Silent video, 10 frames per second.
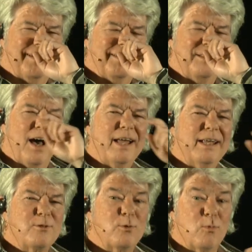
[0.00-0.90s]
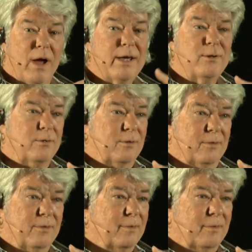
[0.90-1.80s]
Not as a writer,
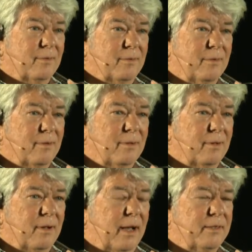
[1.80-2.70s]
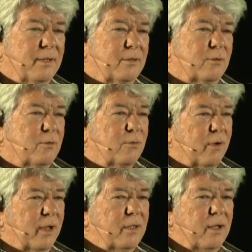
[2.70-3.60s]
I think it's a
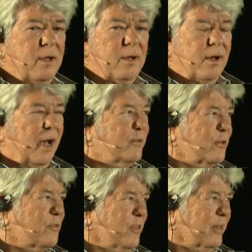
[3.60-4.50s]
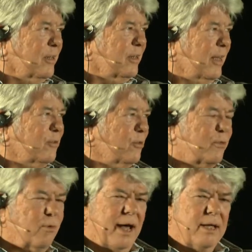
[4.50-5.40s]
threat. I just think it as a
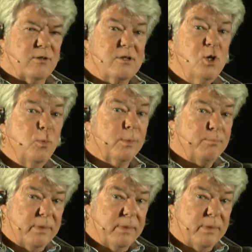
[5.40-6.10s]
threat, as a human